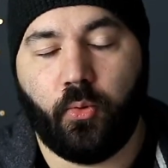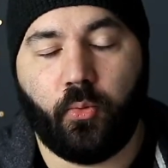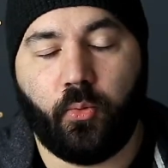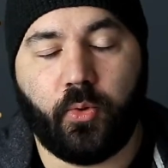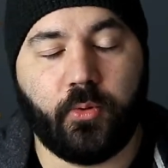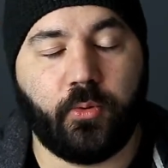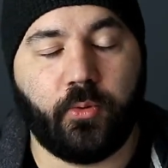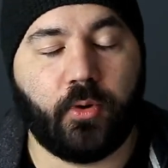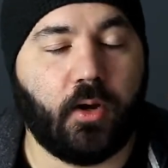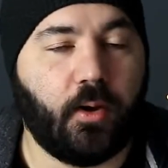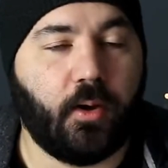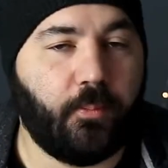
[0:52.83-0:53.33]

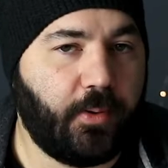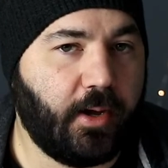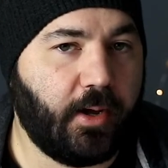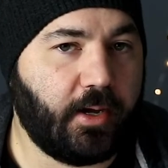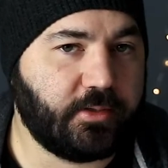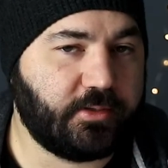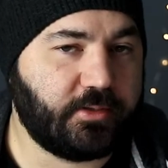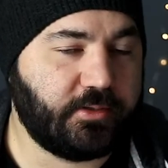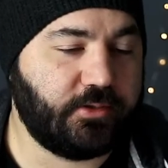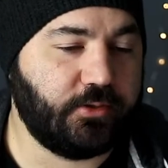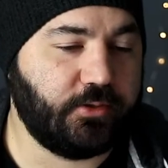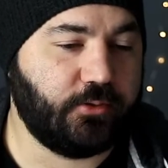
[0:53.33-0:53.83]
We were
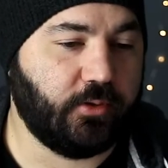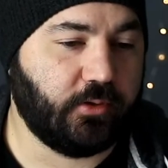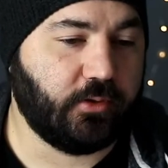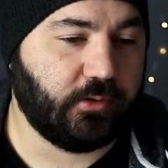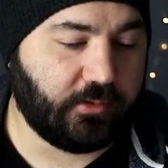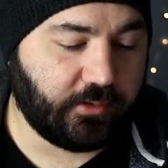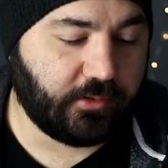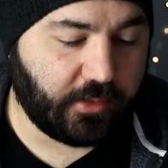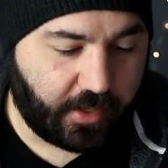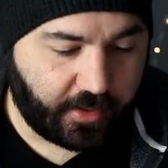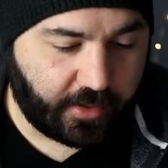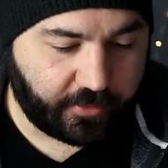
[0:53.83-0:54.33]
about to do a
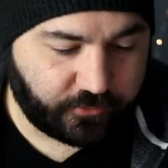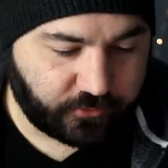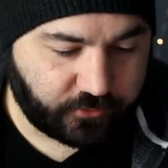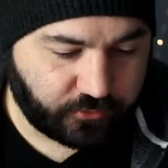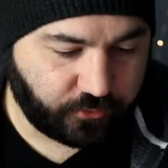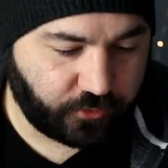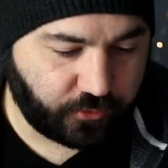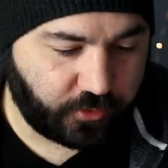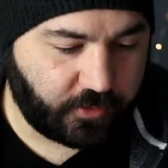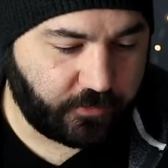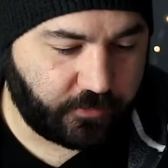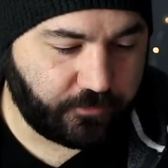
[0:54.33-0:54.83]
live
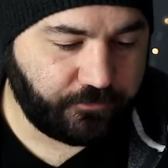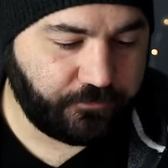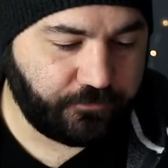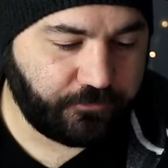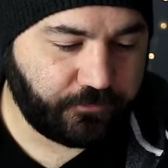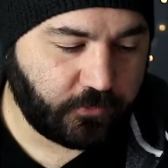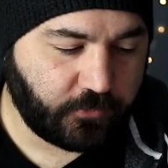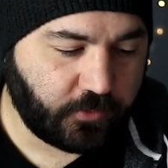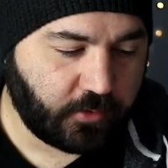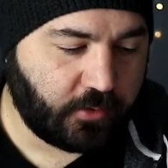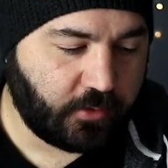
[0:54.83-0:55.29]
stream.